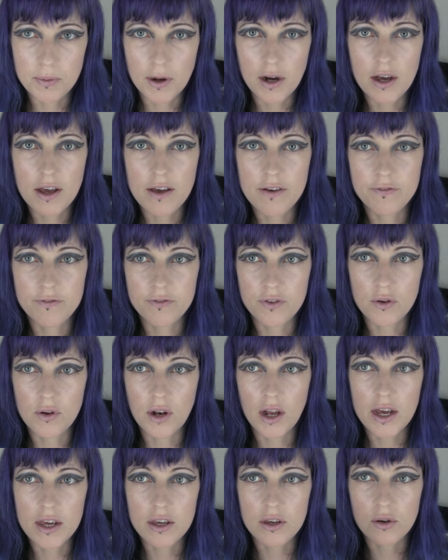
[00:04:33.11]
but if you
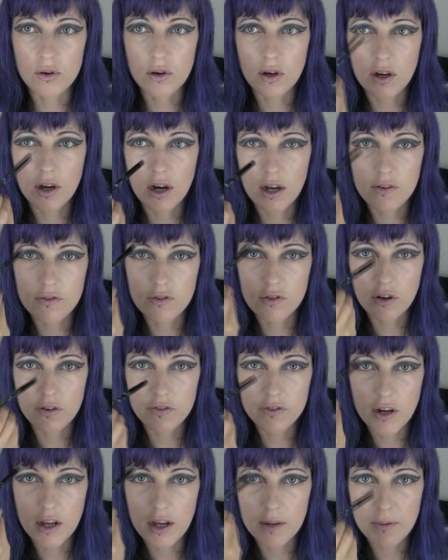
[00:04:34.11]
like you can kind of
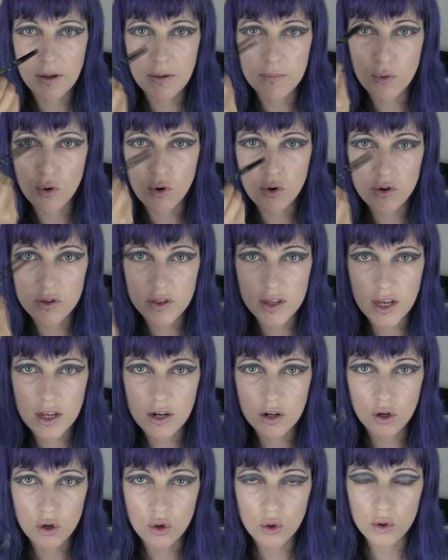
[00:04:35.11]
soften it a bit more on the
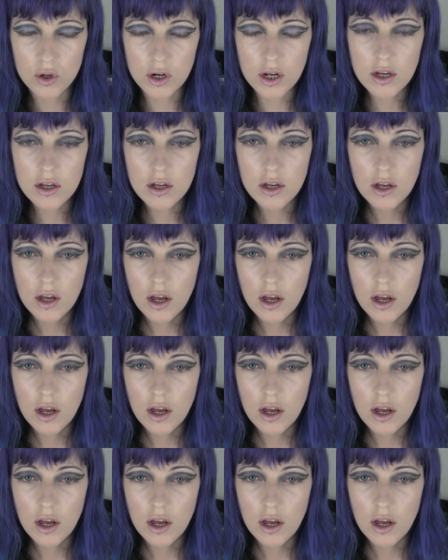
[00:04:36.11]
inner corner.